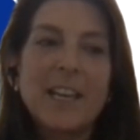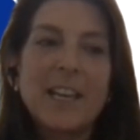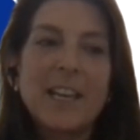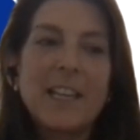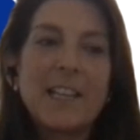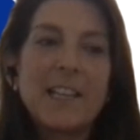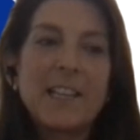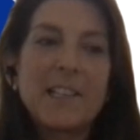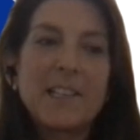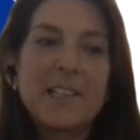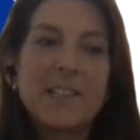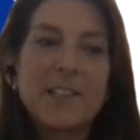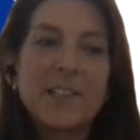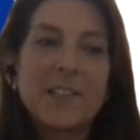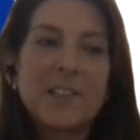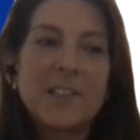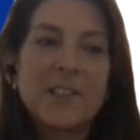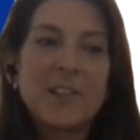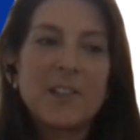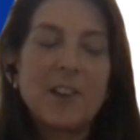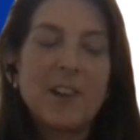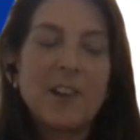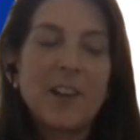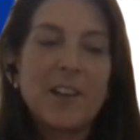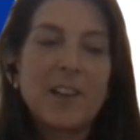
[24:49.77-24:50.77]
eh, this is
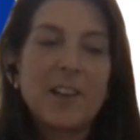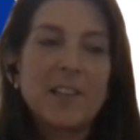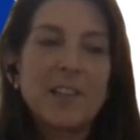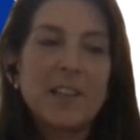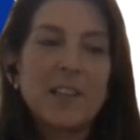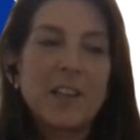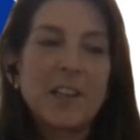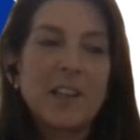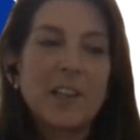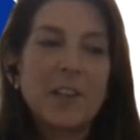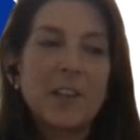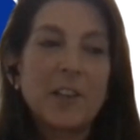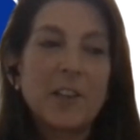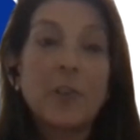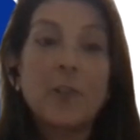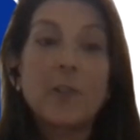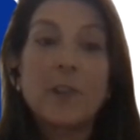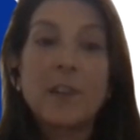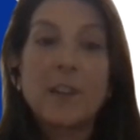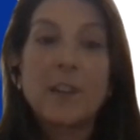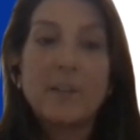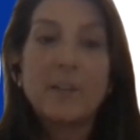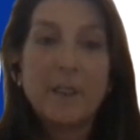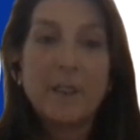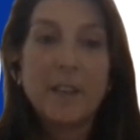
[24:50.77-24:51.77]
not uh, the
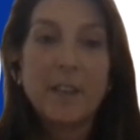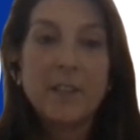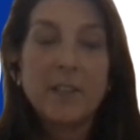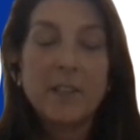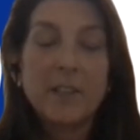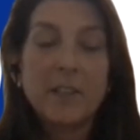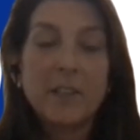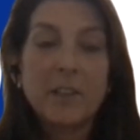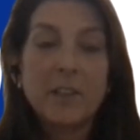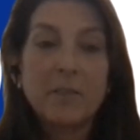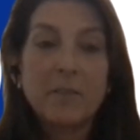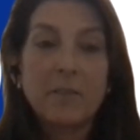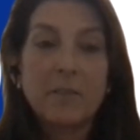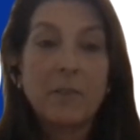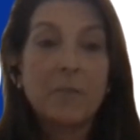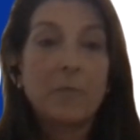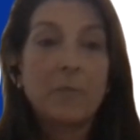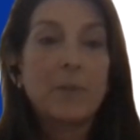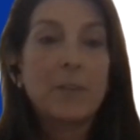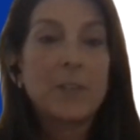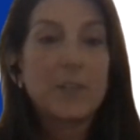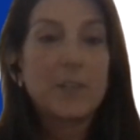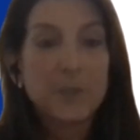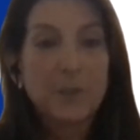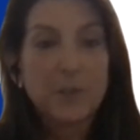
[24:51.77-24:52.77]
current events of, of
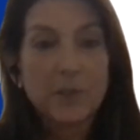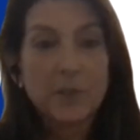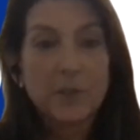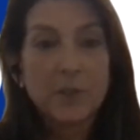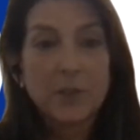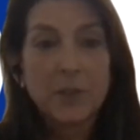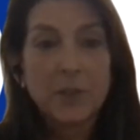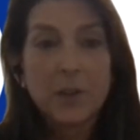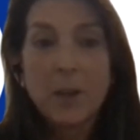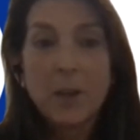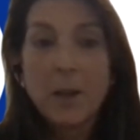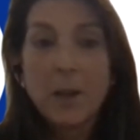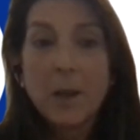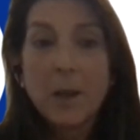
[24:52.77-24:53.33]
research,